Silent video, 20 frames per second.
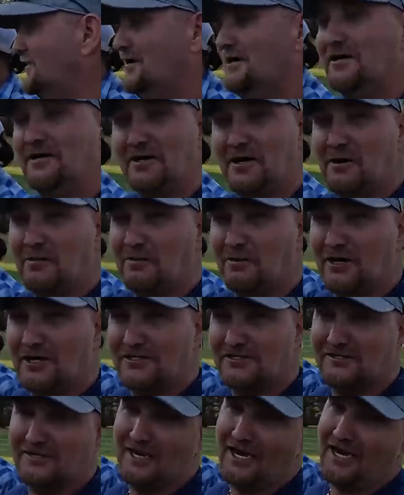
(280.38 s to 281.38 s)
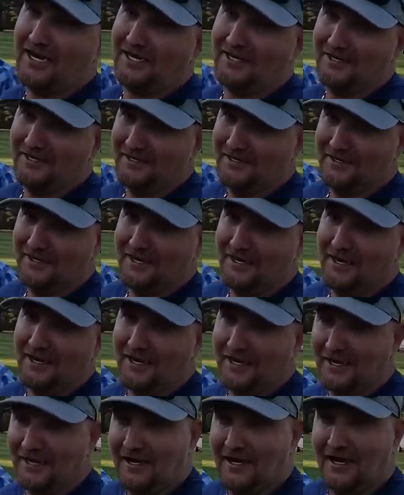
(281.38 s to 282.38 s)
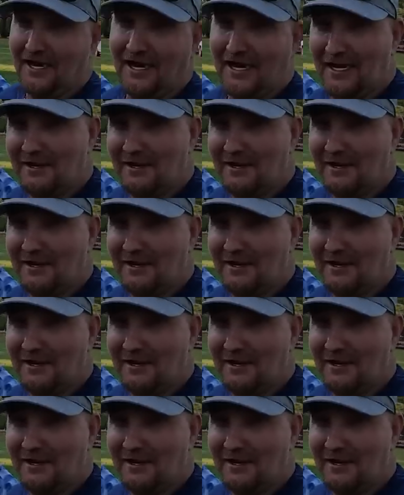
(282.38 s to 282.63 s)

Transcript: pressure. No pressure. Hey. Encourage.